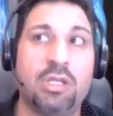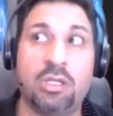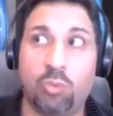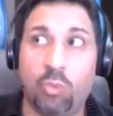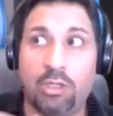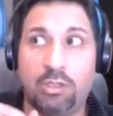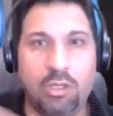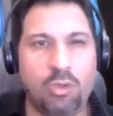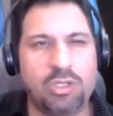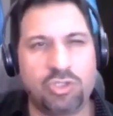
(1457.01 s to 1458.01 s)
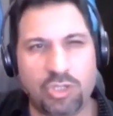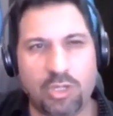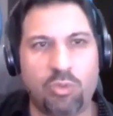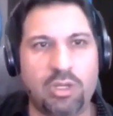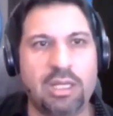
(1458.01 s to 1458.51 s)
it will do it
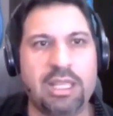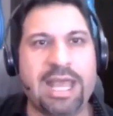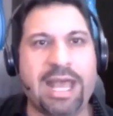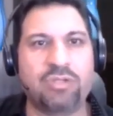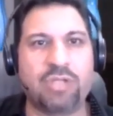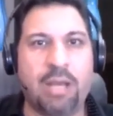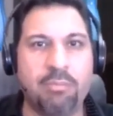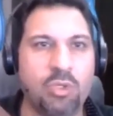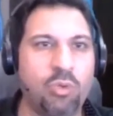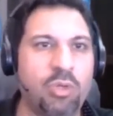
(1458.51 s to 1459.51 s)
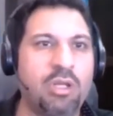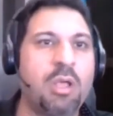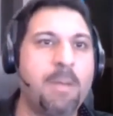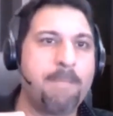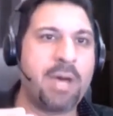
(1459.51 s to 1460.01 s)
genuinely as I'm doing
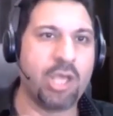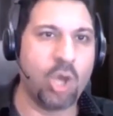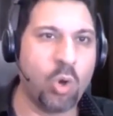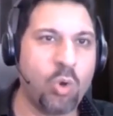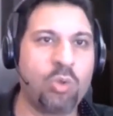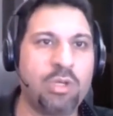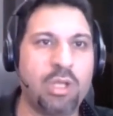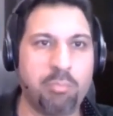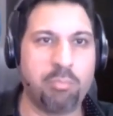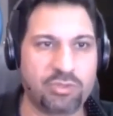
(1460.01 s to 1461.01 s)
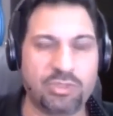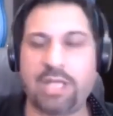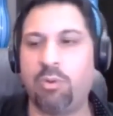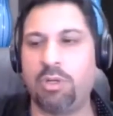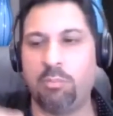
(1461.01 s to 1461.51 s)
my own business.
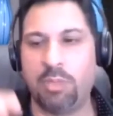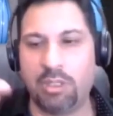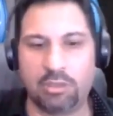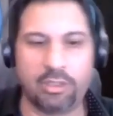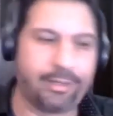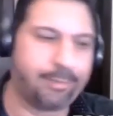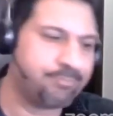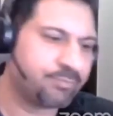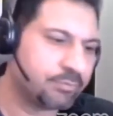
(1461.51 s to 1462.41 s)
I want to build a,